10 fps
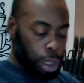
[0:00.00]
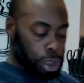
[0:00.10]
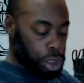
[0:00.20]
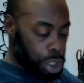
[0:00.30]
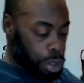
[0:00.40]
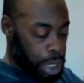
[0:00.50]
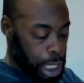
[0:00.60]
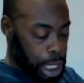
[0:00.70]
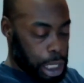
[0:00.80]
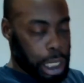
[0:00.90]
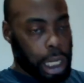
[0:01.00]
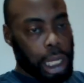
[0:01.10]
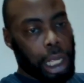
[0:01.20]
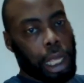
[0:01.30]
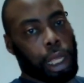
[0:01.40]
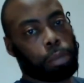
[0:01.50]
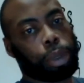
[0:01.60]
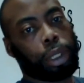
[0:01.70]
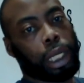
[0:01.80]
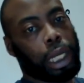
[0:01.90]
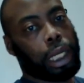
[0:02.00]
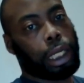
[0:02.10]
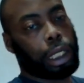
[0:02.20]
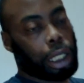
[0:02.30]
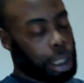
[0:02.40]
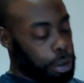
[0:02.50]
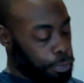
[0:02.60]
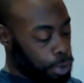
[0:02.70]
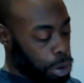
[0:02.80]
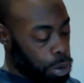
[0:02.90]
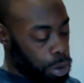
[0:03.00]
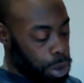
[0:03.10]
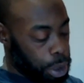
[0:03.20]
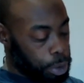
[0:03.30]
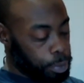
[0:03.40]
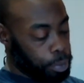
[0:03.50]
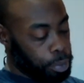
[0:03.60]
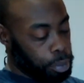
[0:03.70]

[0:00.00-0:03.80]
going to go ahead and put a glove on